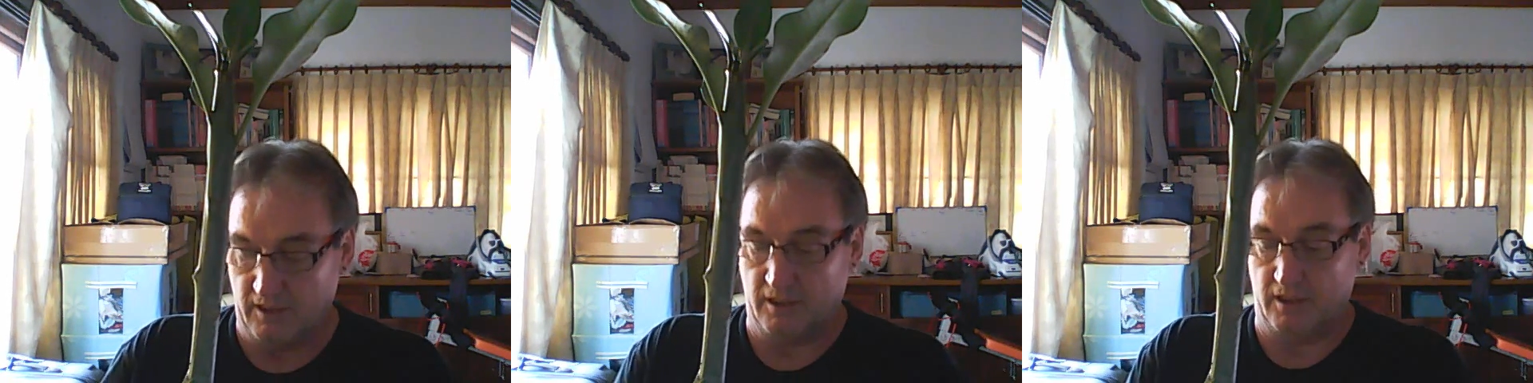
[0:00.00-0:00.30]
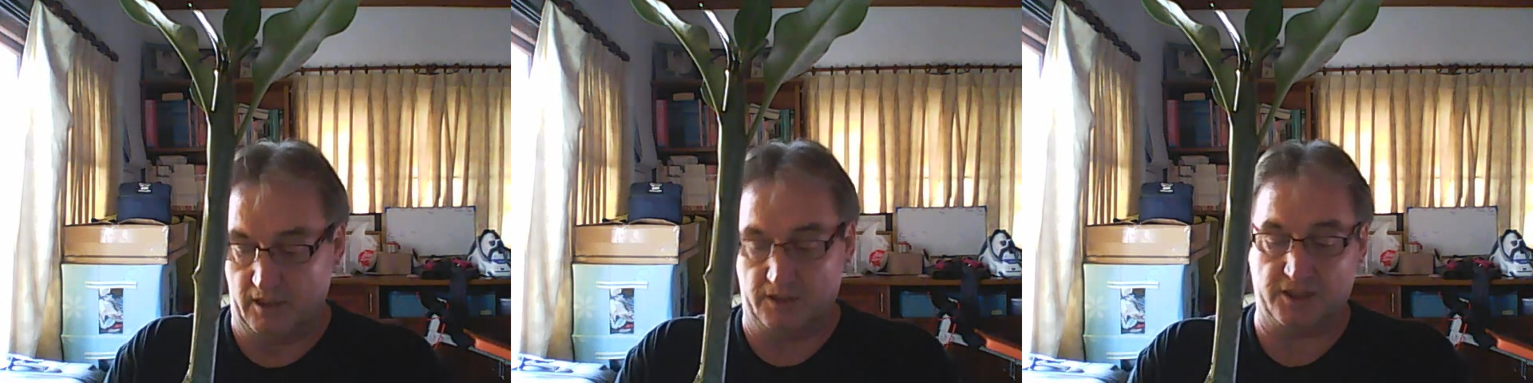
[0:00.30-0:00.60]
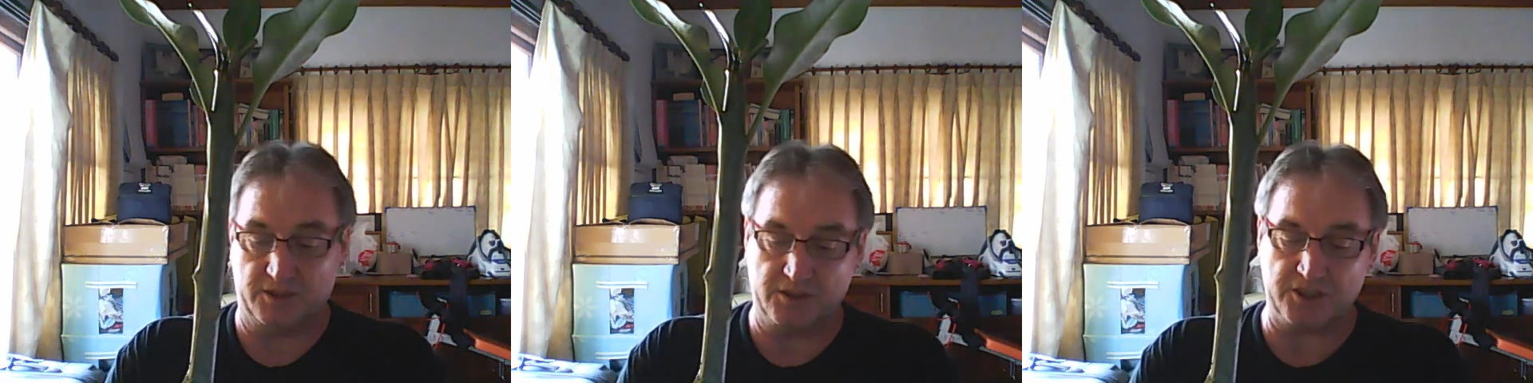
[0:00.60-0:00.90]
and
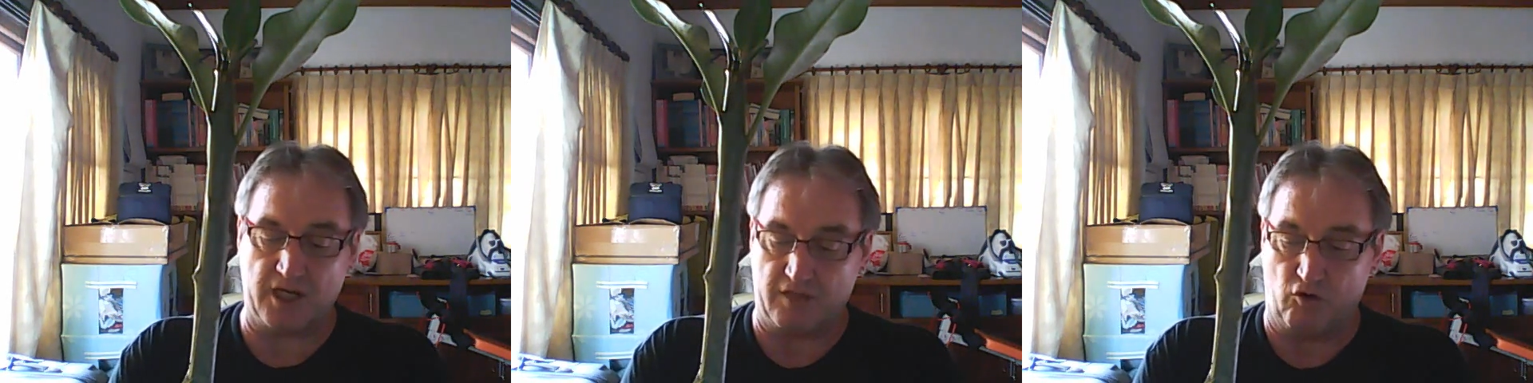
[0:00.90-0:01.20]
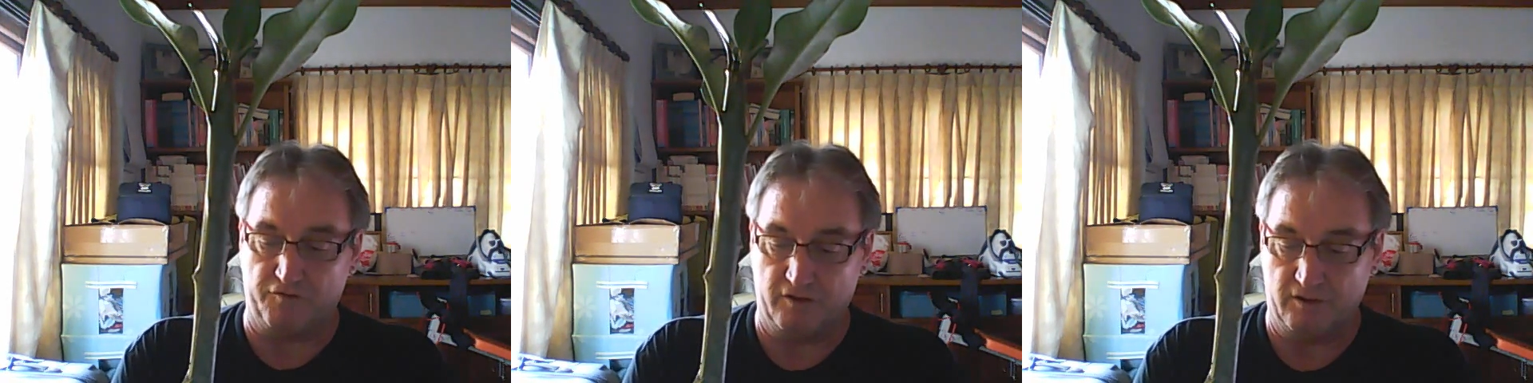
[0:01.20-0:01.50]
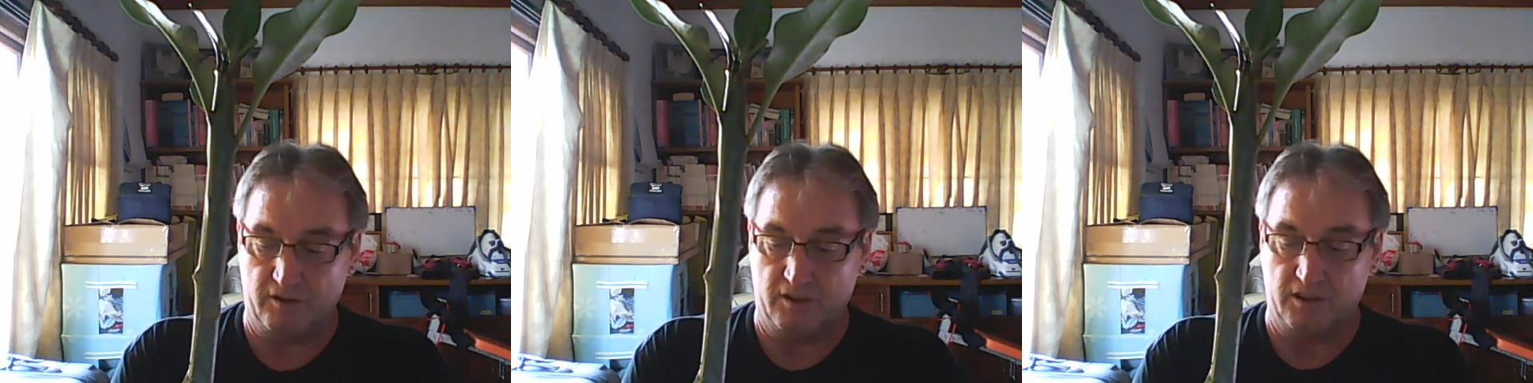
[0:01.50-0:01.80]
just start them off
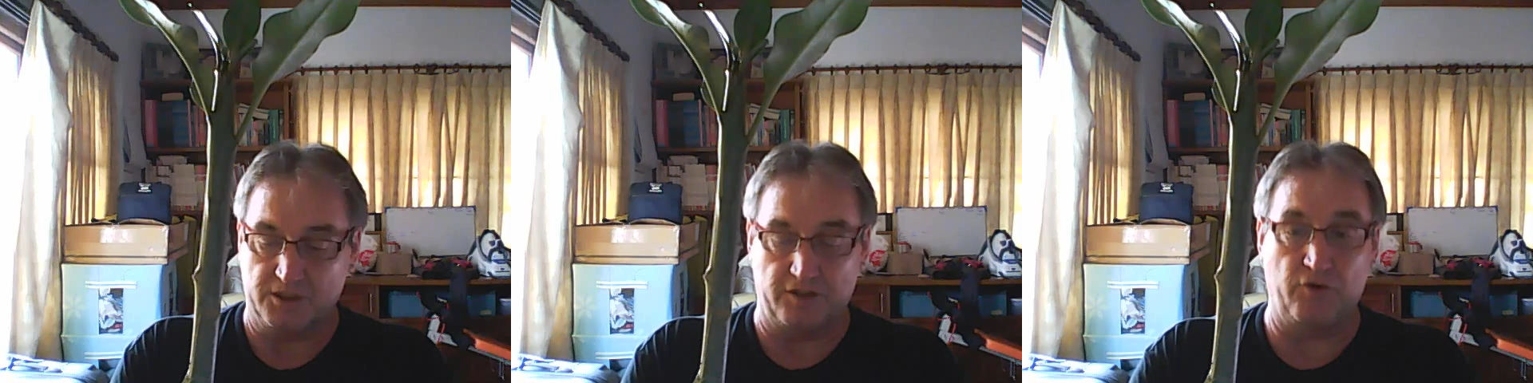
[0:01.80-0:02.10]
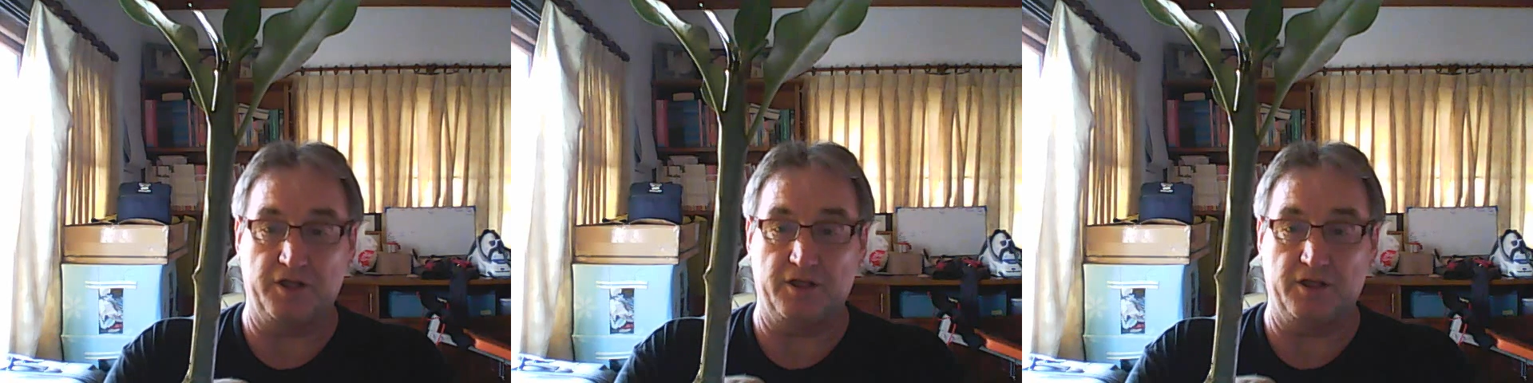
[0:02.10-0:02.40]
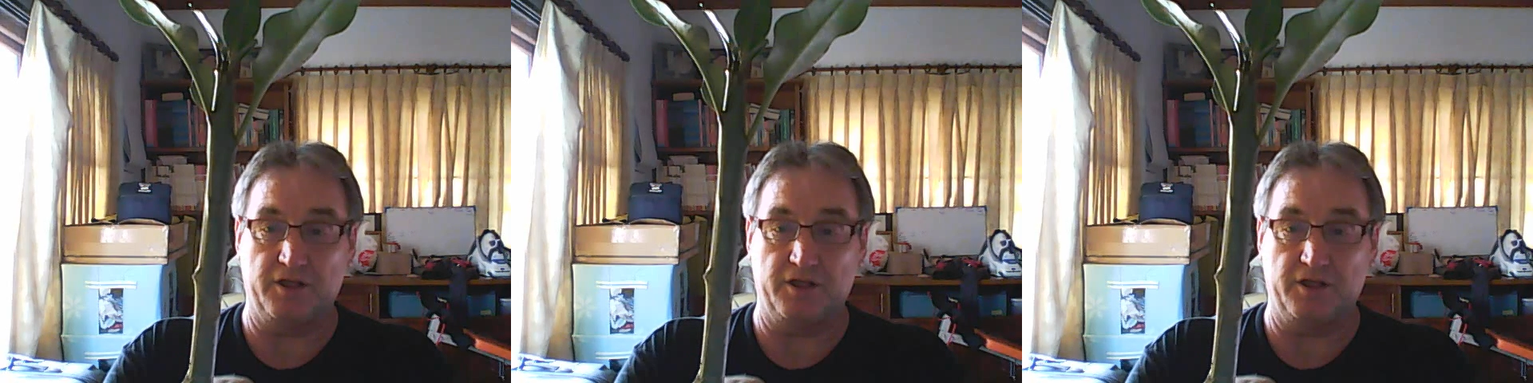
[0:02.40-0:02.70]

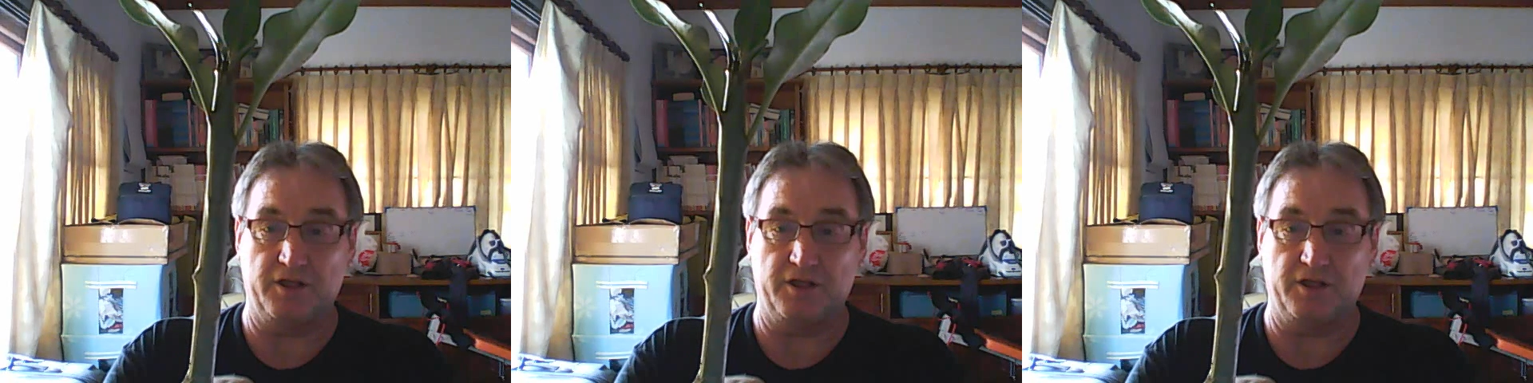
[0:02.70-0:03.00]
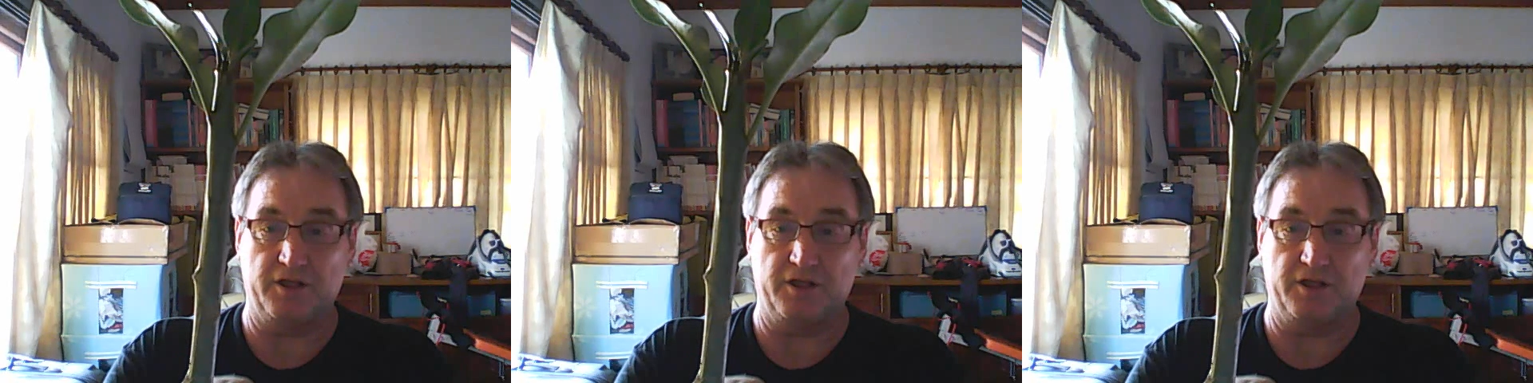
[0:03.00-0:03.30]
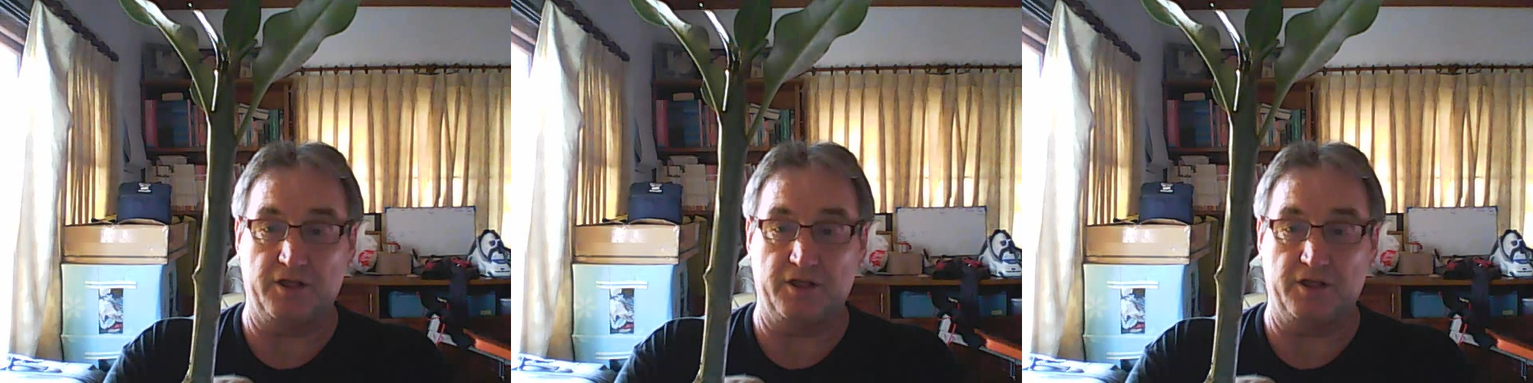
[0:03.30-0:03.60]
so they're ready to
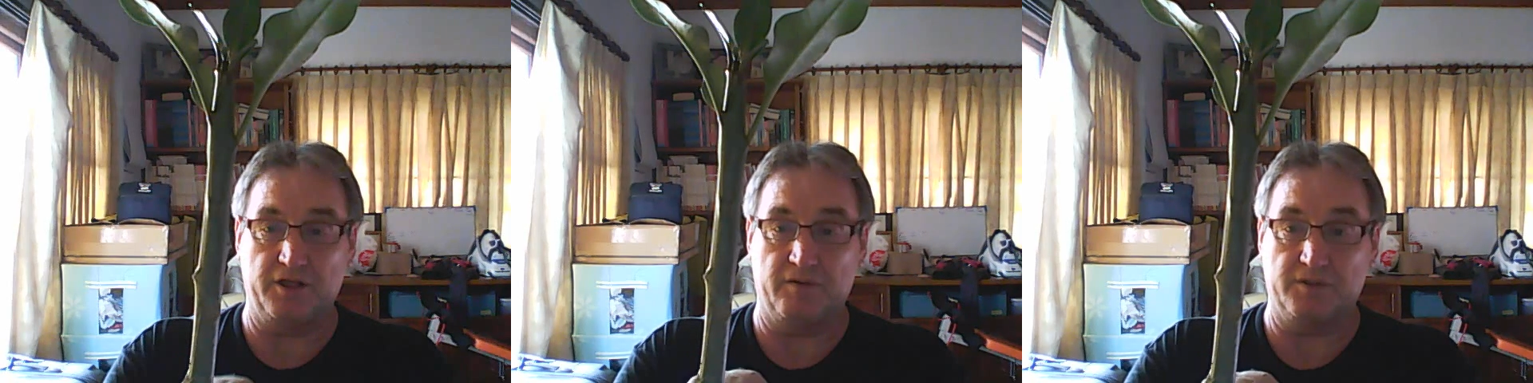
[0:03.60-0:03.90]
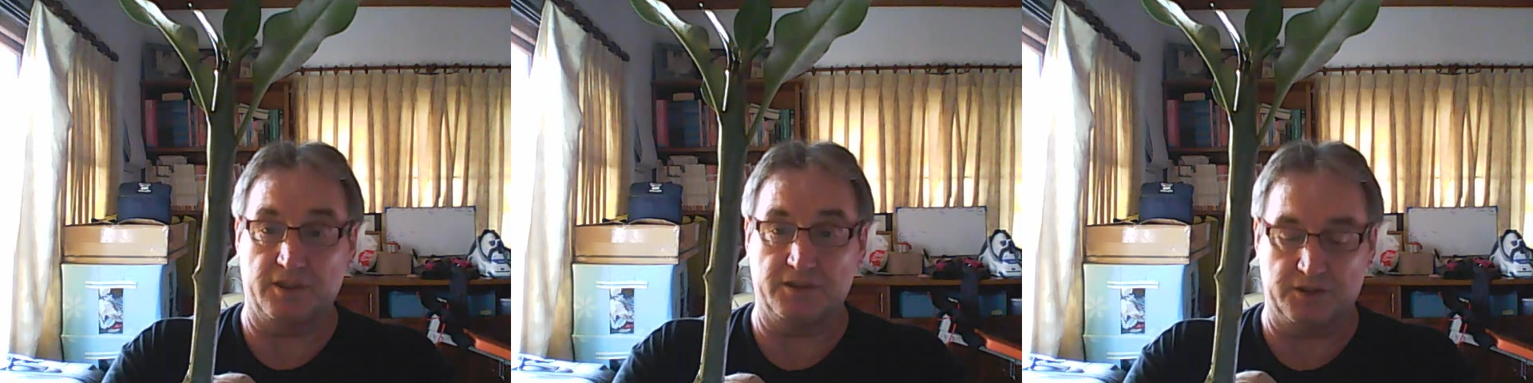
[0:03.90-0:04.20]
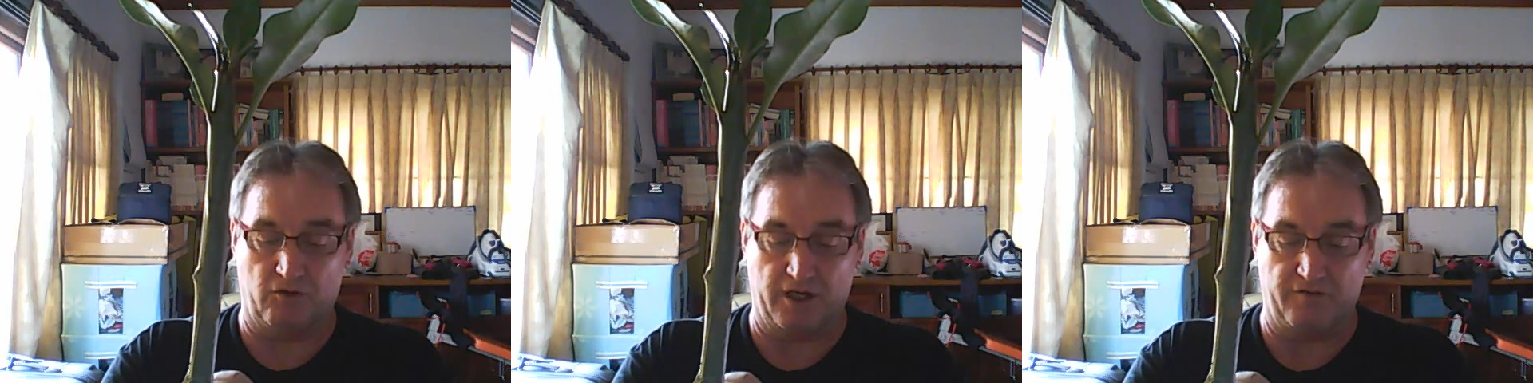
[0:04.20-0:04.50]
slide over.
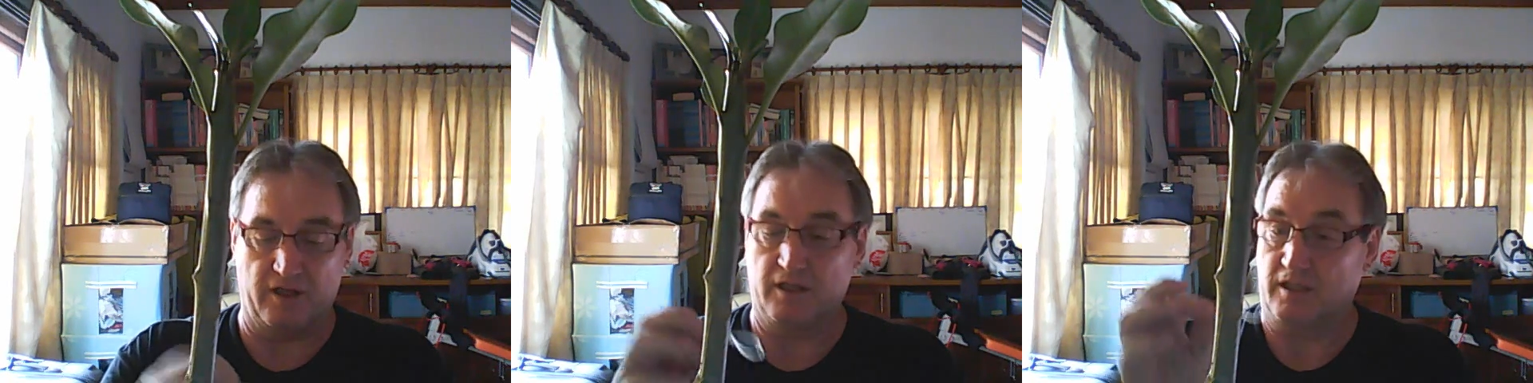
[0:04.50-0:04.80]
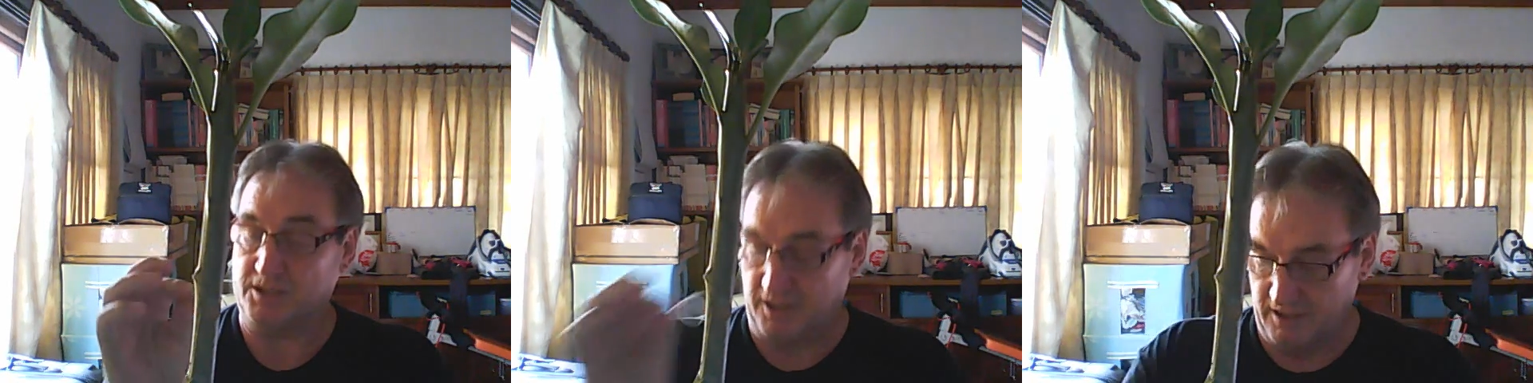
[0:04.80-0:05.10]
That's it.